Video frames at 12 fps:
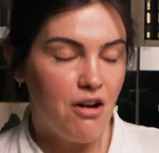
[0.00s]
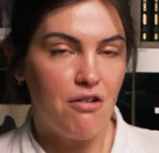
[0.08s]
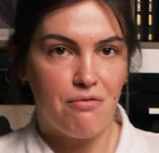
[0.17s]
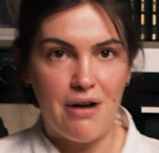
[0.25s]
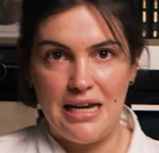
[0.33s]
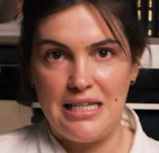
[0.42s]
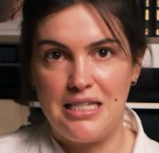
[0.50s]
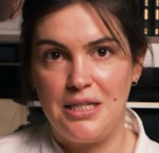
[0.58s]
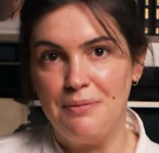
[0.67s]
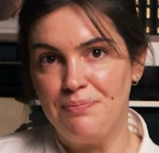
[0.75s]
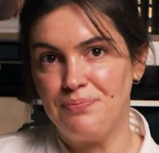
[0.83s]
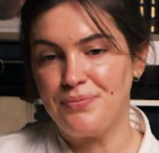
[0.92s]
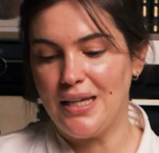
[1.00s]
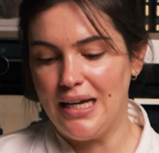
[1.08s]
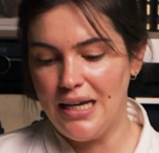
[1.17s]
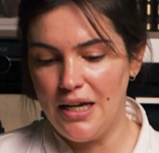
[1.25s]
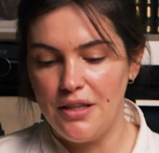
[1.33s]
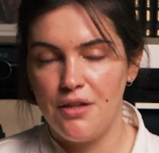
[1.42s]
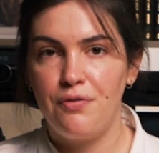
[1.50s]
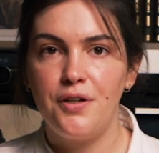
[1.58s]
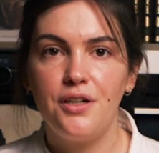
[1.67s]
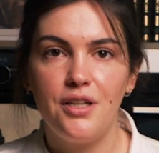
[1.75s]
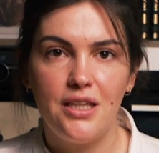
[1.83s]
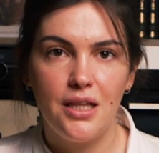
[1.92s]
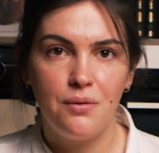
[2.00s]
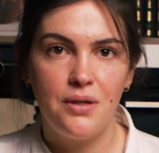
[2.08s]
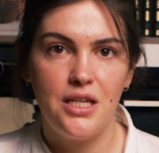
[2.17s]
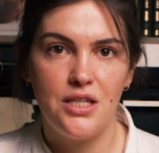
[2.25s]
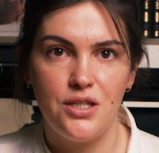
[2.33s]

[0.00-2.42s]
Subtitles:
Right, the first thing that we need